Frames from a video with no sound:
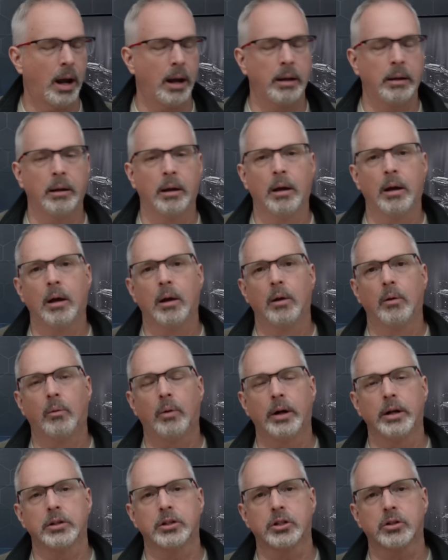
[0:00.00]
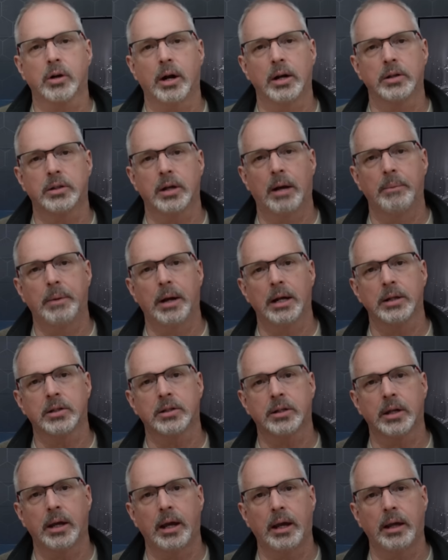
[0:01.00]
I want to stress, I'm not
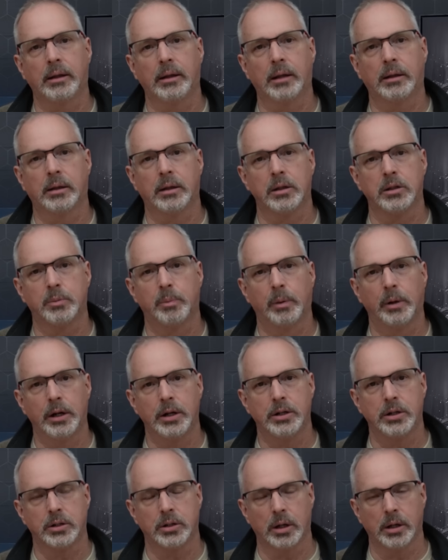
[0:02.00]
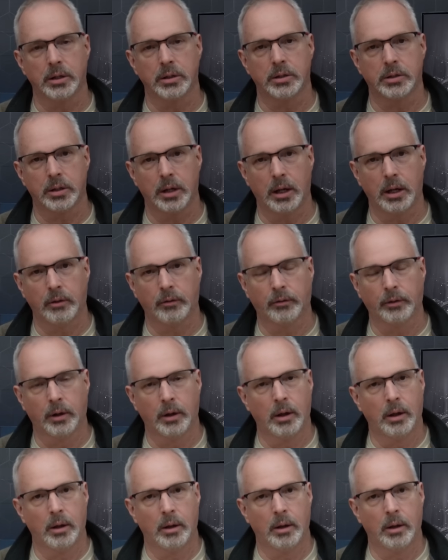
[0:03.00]
saying that this bridge is unsafe.